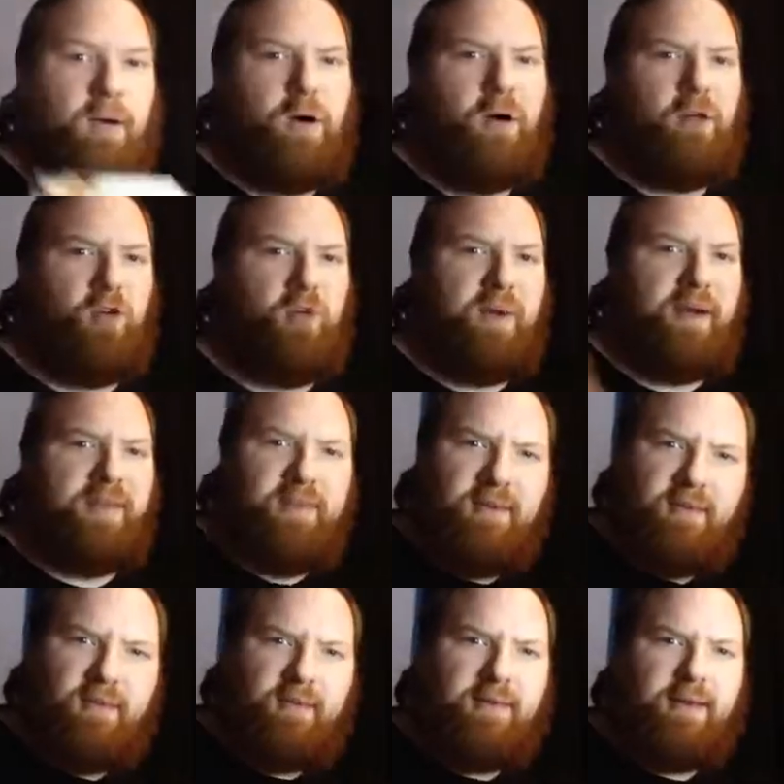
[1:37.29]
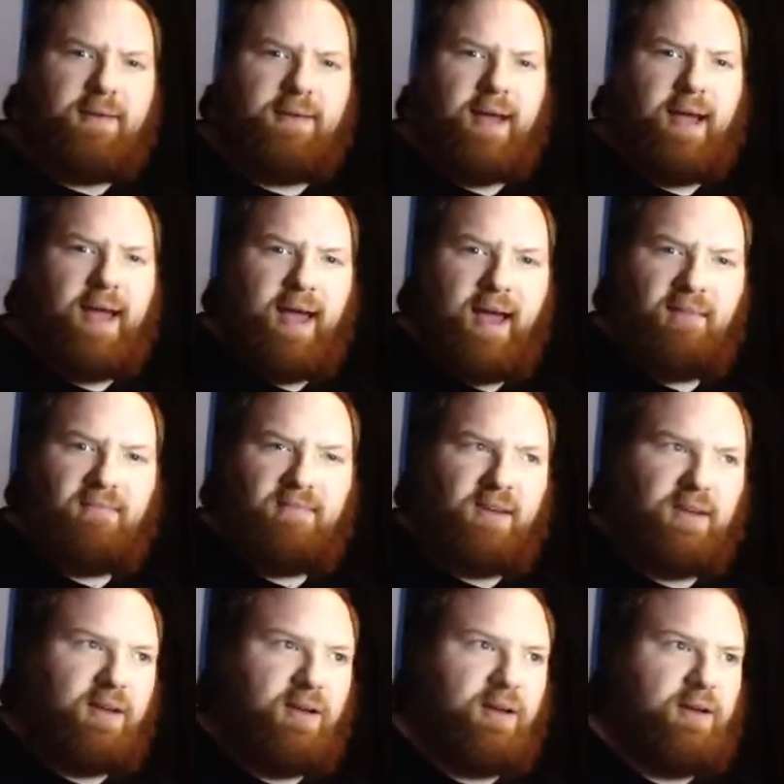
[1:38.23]
although my sister says I have
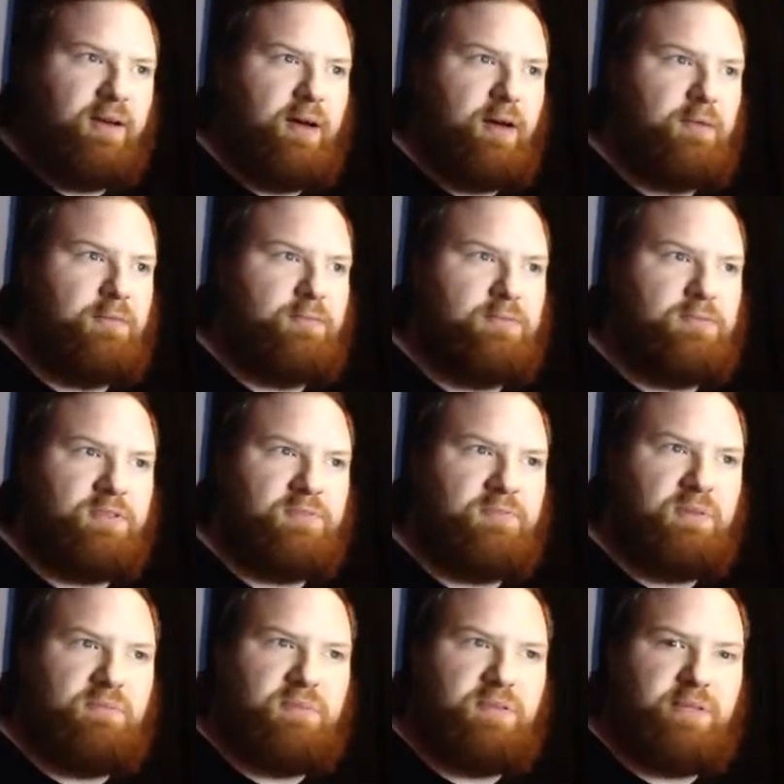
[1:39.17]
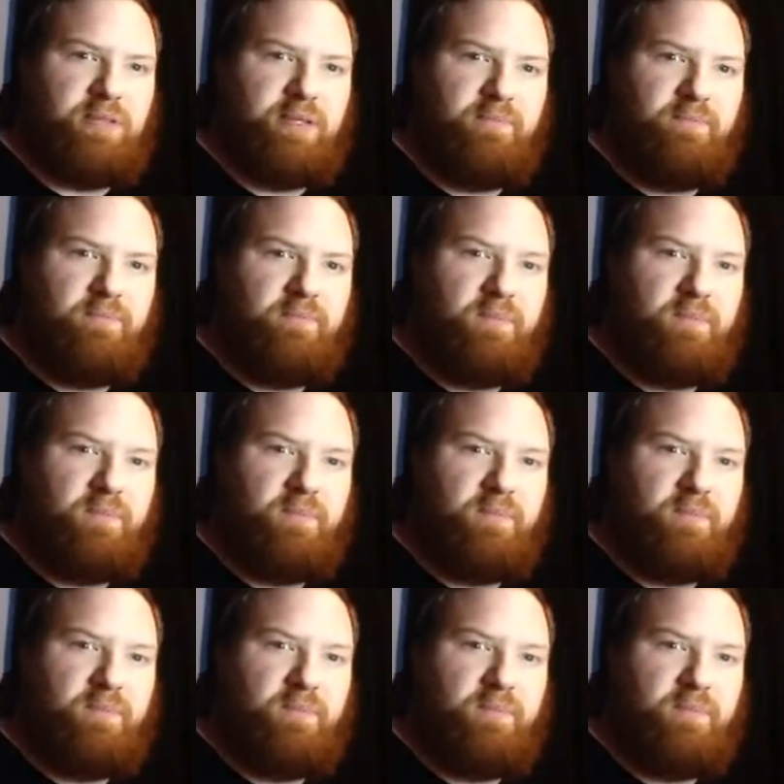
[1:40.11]
seen it. I don't remember it.